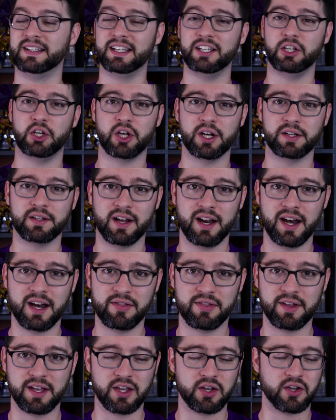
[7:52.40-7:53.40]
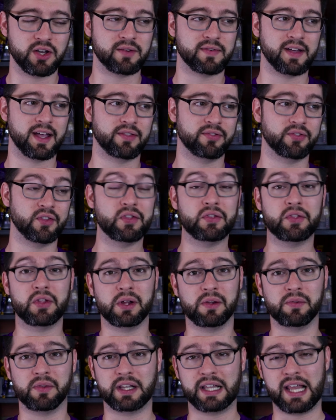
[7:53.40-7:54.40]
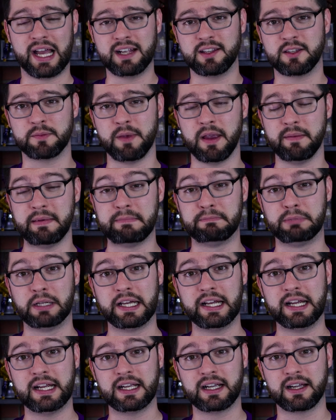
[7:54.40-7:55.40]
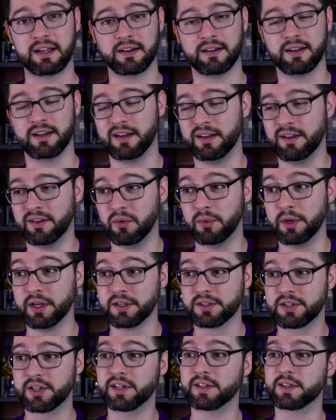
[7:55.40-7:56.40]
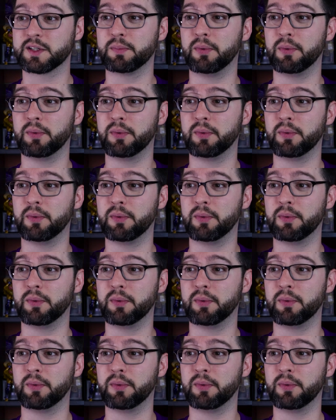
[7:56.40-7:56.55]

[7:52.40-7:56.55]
Like you could have done anything. You could have had the, the lights maybe blink, uh, the wheels could have